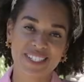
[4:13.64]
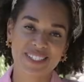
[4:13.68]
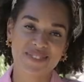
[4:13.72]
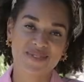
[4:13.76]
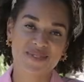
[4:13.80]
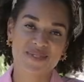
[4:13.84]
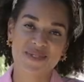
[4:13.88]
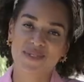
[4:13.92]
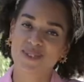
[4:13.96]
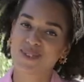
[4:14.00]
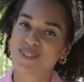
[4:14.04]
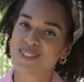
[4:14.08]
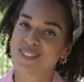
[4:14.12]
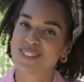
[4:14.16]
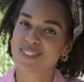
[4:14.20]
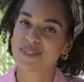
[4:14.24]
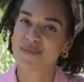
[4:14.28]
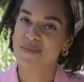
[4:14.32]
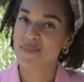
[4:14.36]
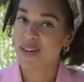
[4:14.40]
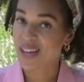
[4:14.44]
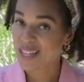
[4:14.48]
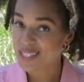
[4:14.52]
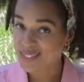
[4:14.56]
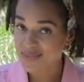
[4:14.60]
of course is the
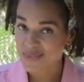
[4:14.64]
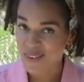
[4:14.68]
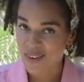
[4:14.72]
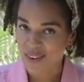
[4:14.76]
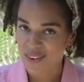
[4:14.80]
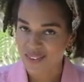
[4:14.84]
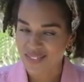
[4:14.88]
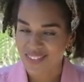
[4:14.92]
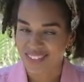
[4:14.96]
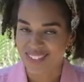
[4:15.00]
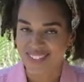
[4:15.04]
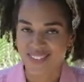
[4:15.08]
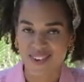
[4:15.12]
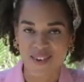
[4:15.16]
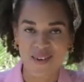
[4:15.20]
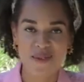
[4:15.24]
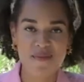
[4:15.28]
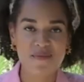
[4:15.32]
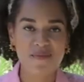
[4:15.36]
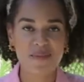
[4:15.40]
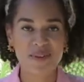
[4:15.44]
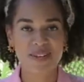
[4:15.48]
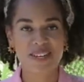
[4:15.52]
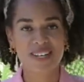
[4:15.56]
best part of the job.